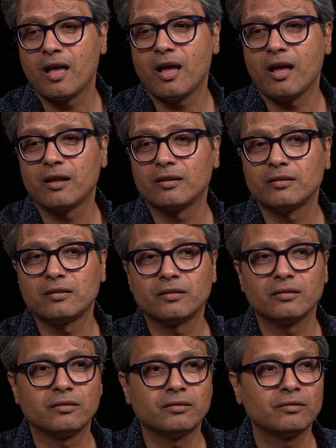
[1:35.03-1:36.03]
And
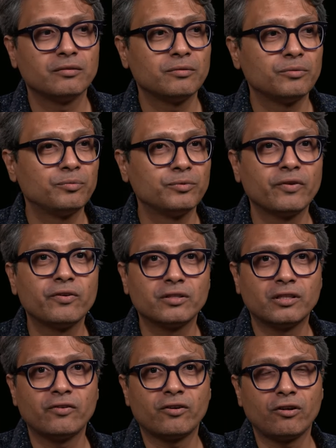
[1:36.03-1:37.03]

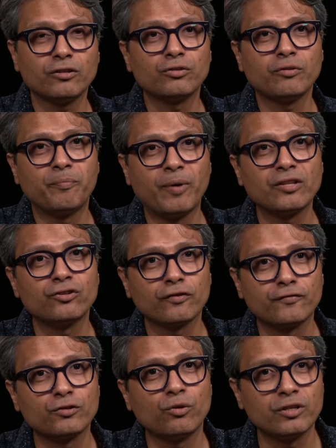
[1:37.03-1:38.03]
there were also a bunch
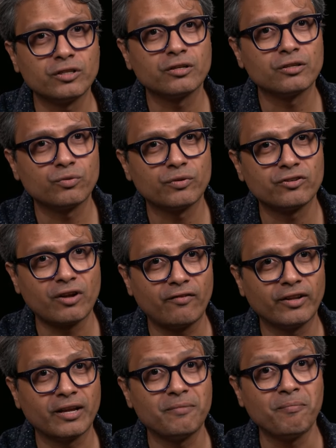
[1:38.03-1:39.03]
of soldiers who were
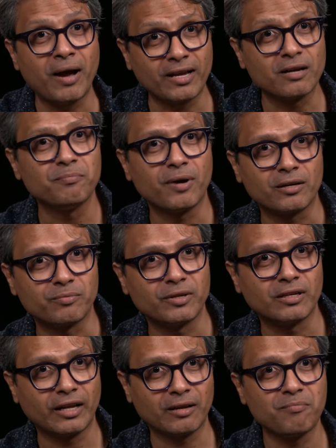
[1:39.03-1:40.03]
traveling in my
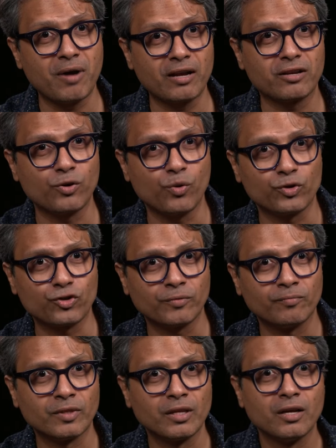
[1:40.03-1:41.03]
compartment, like my coach,
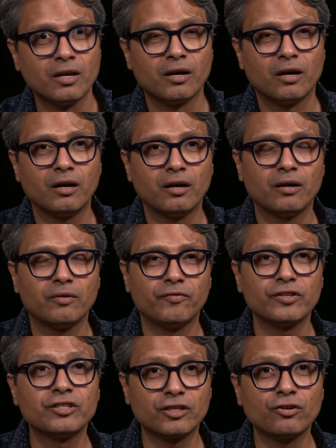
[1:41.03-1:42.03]

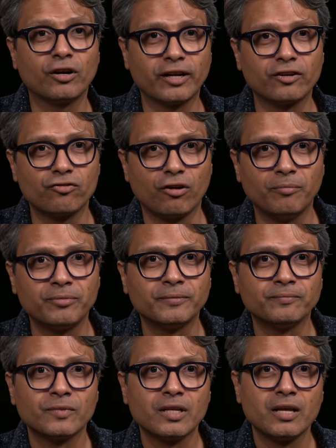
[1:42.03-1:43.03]
which did not get robbed.
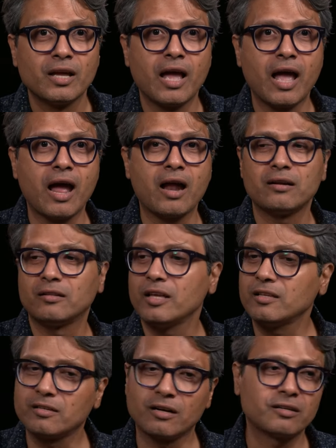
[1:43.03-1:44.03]
And
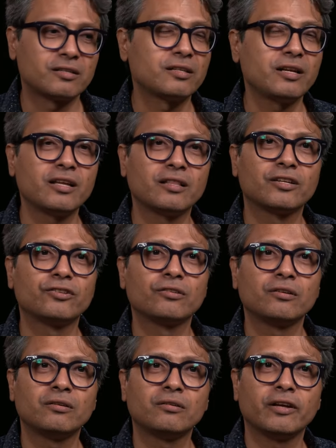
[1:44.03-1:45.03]
they started saying that,
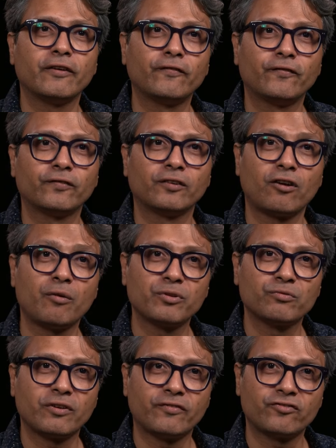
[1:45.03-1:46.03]
you know, if the
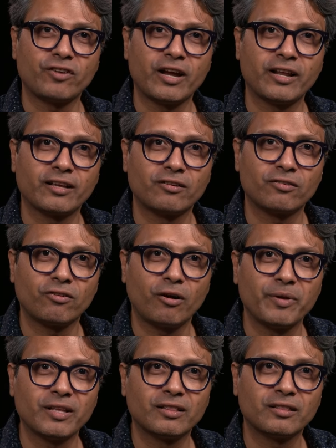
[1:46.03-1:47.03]
robbers would have tried
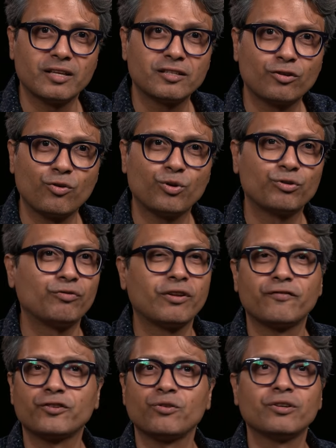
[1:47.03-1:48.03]
robbing this coach, we
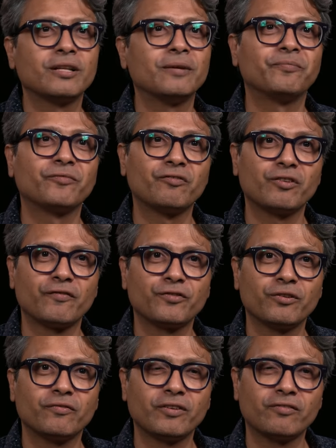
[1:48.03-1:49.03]
would have
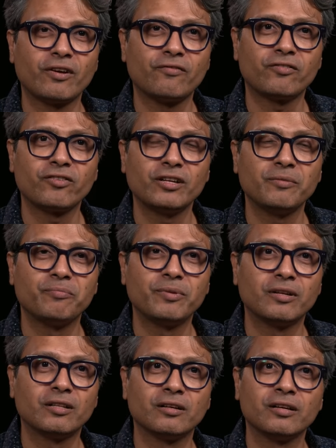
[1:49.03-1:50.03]
really
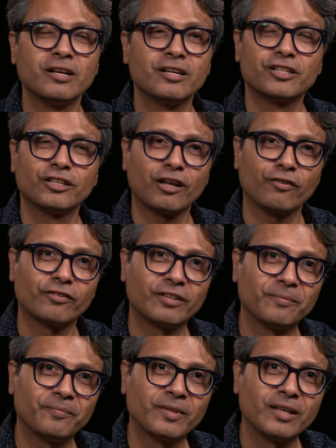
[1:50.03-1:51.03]
beat the shit out
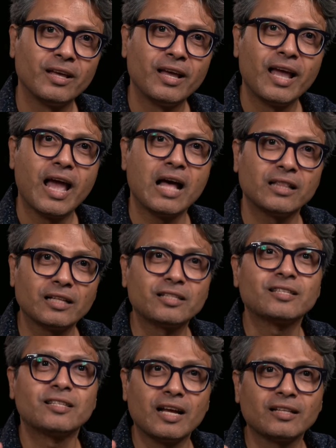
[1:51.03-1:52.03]
of them.
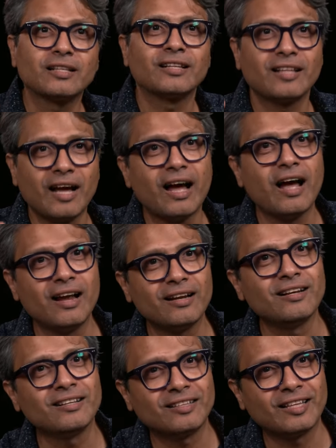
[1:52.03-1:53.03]

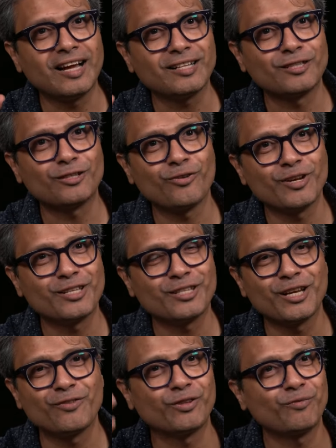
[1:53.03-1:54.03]
That story
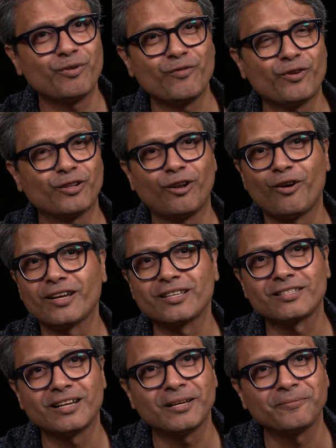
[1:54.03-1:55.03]
stayed with me for the
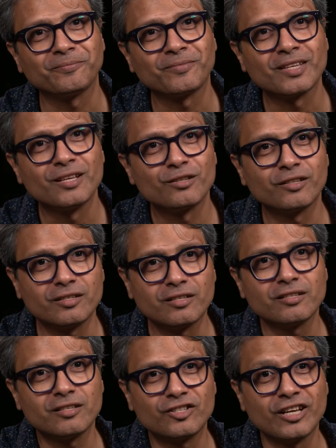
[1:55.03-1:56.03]
longest time. So this
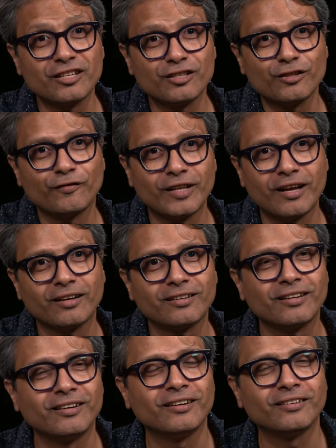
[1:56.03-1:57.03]
is the genesis of that,
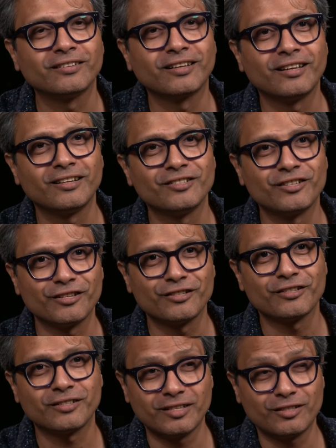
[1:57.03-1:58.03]
the killer's
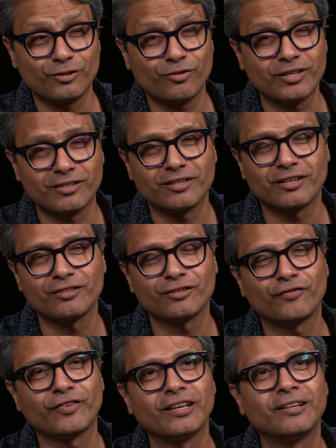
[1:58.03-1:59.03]
genesis. This story is the
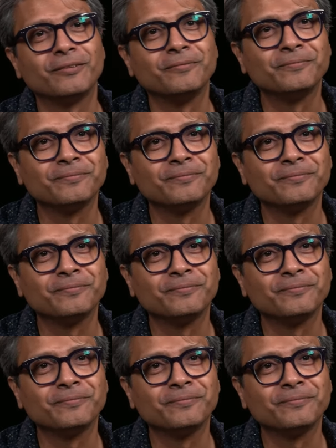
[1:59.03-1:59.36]
genesis of Kill.